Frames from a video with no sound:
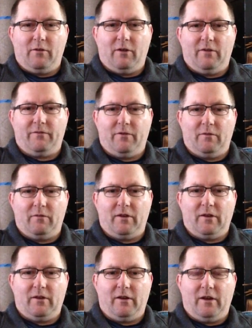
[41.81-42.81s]
I went from
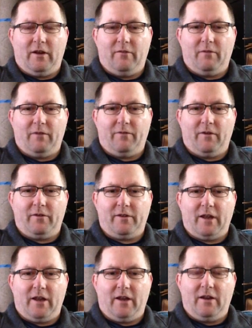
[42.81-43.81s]
my first
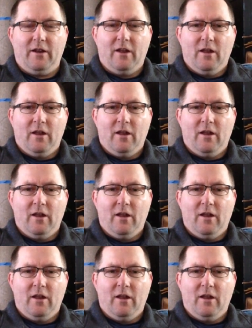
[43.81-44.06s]
day